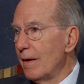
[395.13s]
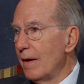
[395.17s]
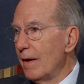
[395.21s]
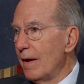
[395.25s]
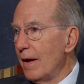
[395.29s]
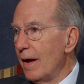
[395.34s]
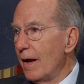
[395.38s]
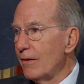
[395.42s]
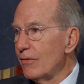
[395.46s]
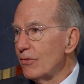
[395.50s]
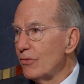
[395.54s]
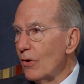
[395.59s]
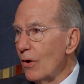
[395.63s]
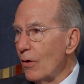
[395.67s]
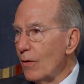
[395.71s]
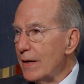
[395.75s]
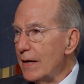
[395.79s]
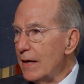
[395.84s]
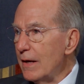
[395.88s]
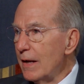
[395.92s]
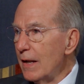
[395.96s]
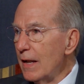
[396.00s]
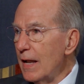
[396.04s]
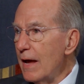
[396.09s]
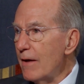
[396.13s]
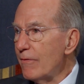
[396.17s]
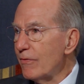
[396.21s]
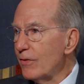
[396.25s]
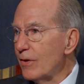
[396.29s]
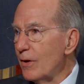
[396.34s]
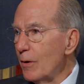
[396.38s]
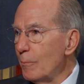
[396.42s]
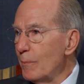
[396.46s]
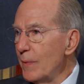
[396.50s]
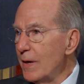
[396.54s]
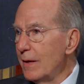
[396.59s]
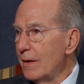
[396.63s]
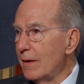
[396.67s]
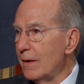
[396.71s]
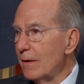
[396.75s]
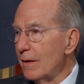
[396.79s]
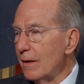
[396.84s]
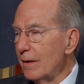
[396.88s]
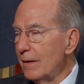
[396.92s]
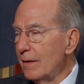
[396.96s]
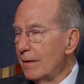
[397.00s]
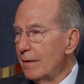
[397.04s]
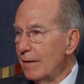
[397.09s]
And so he left
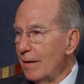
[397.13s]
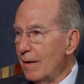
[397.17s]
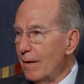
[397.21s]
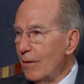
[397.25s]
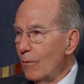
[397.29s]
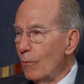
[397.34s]
immediately,